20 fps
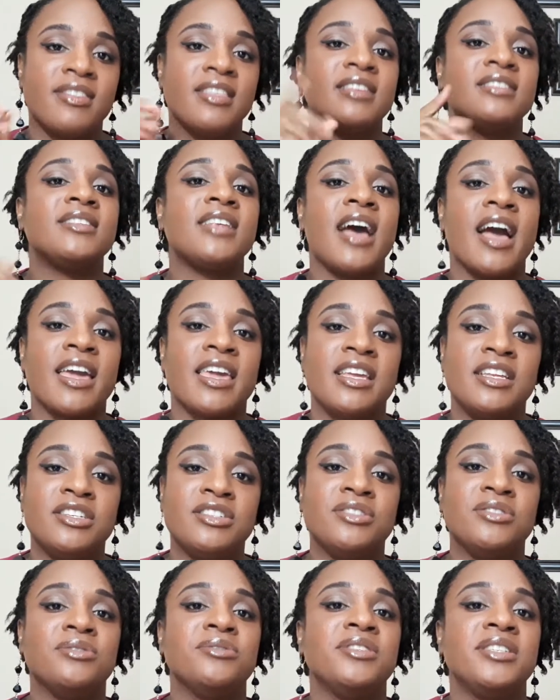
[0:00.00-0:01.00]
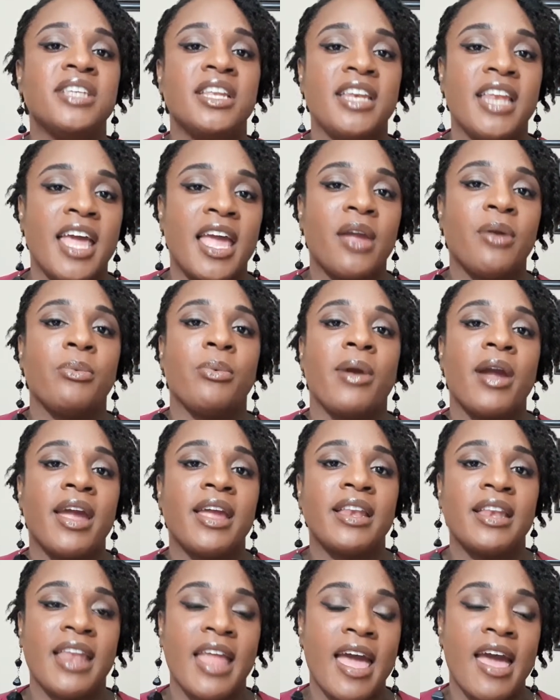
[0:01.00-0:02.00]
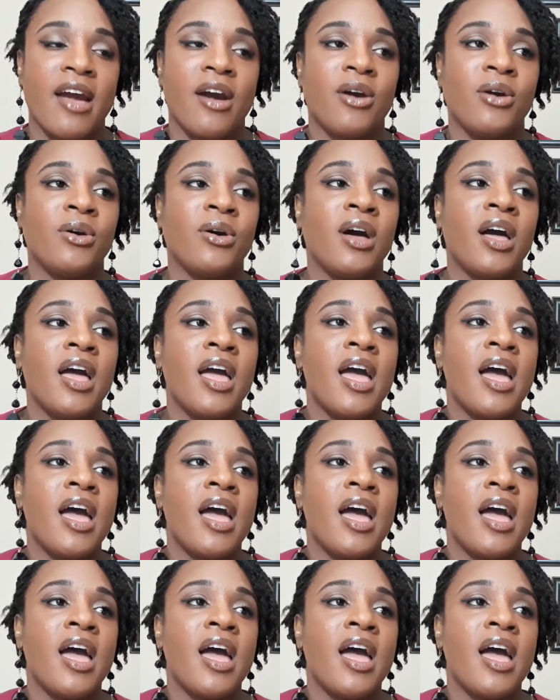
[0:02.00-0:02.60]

This I can do today, right now,